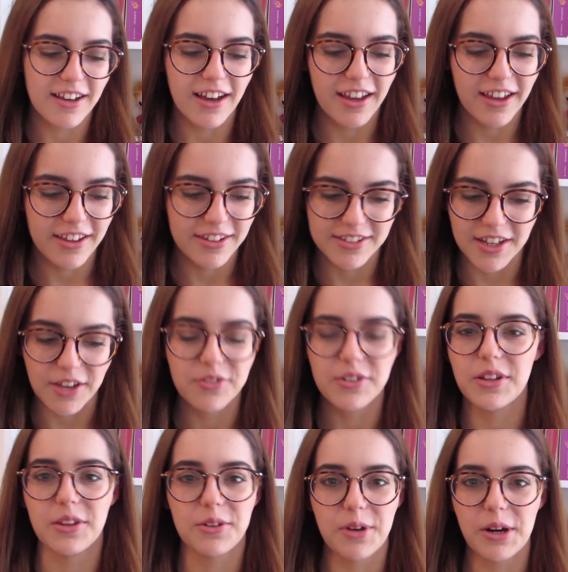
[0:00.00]
I
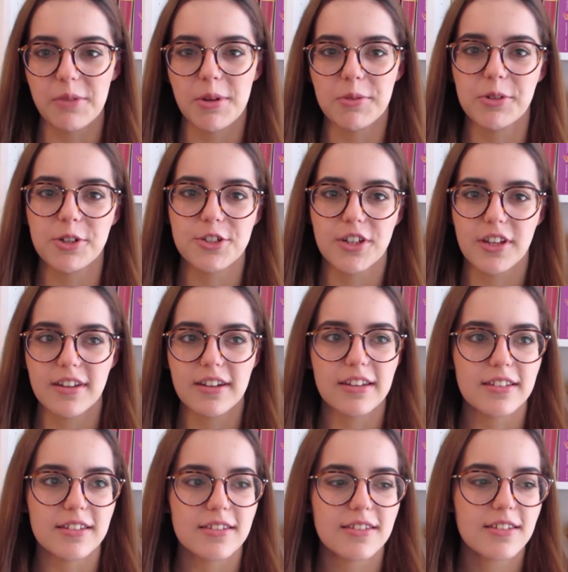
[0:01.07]
definitely recommend watching it.
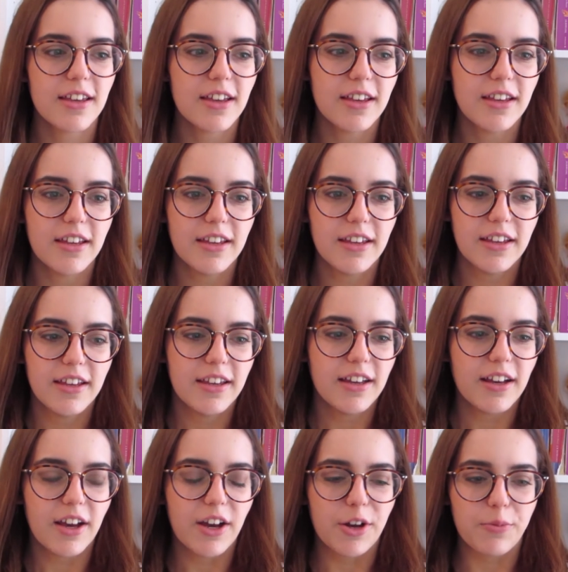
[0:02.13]
It's
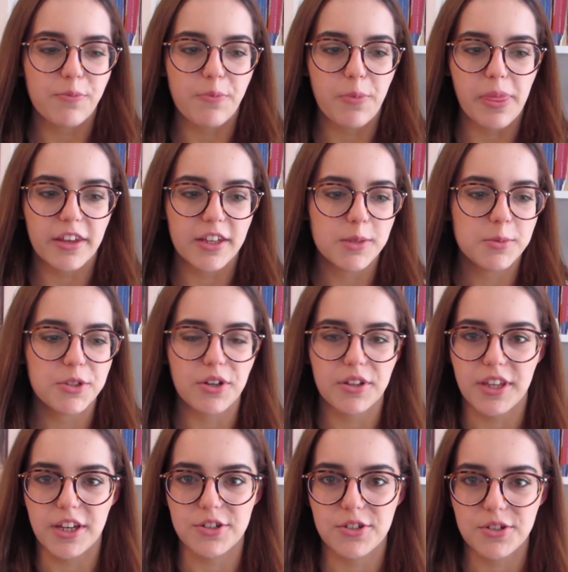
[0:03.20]
it keeps you on
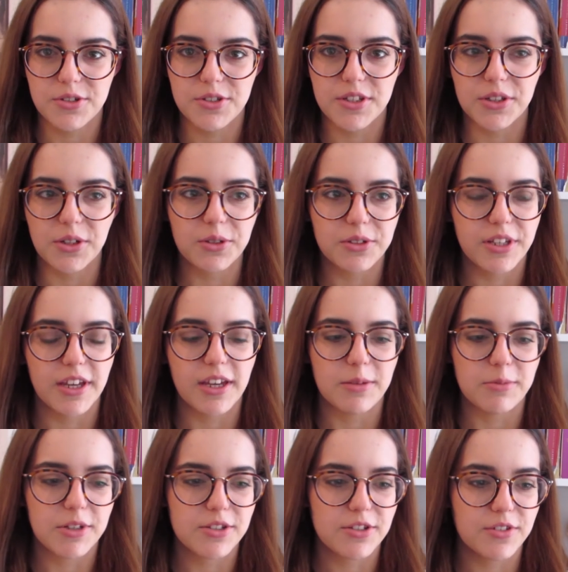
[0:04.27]
the edge of your seat the whole
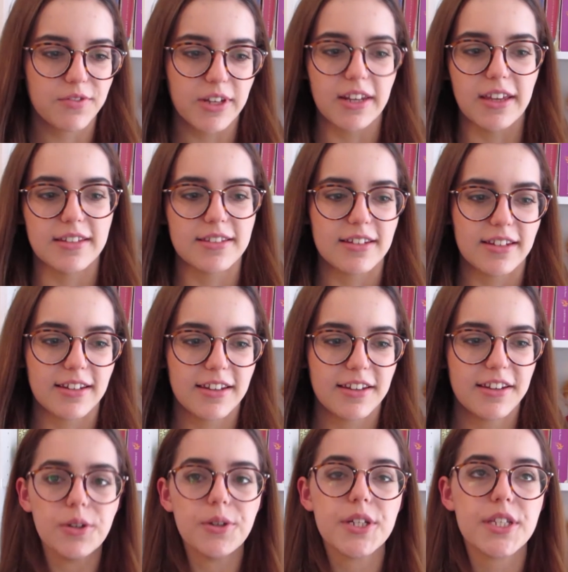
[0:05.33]
time. It's just fantastic.
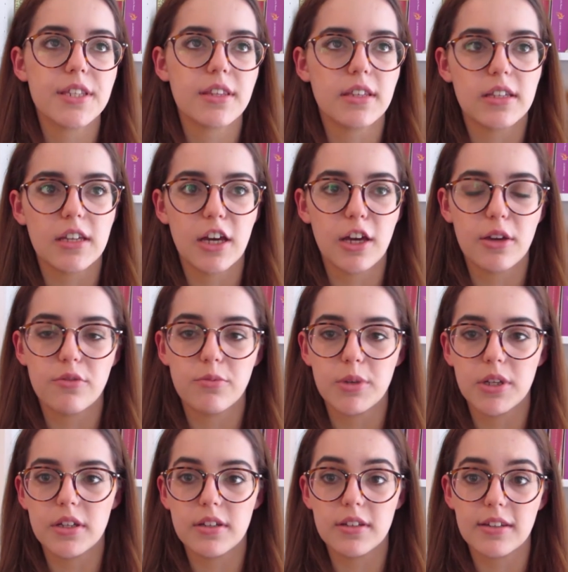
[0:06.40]
Recently, I've
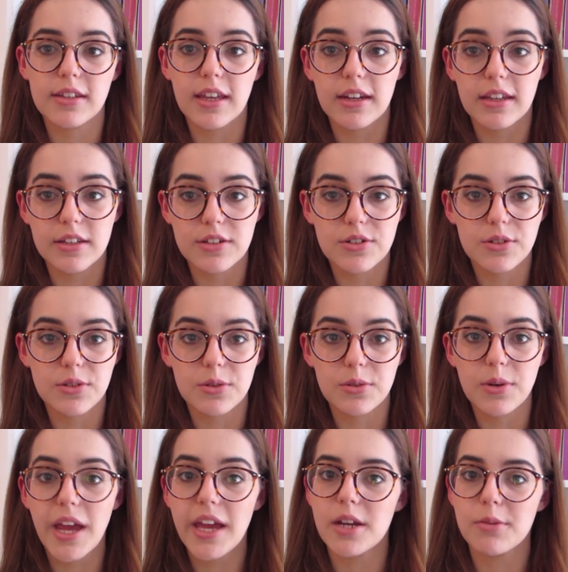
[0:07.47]
been getting
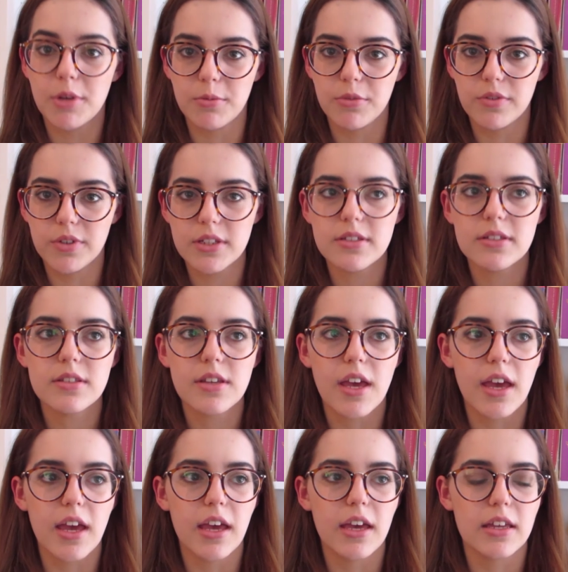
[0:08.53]
into anime movies,
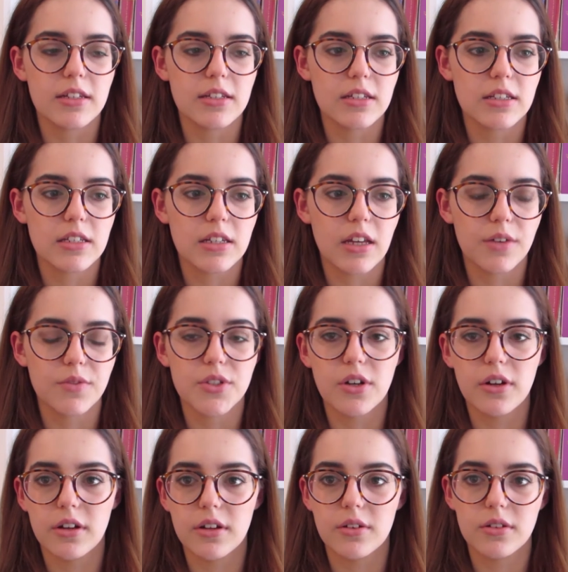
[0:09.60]
and I've
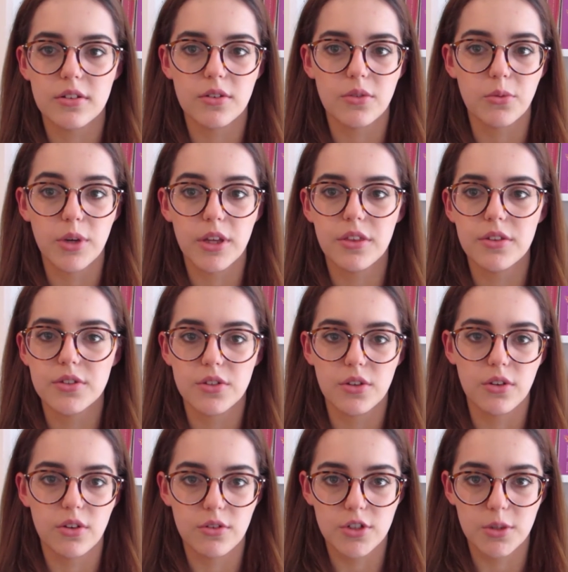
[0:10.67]
started with
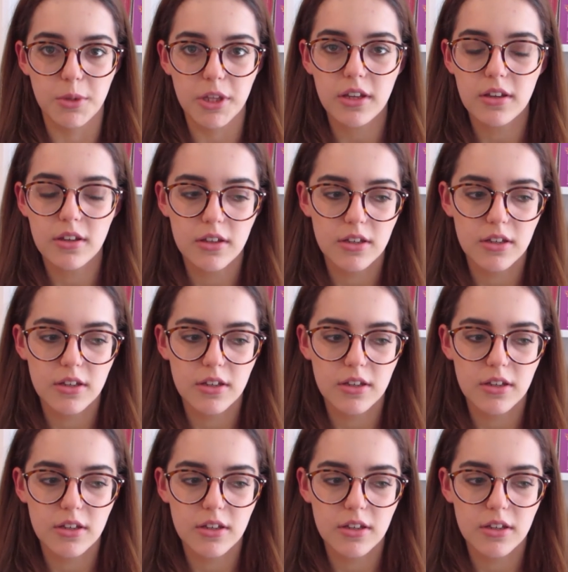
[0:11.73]
Studio Ghibli.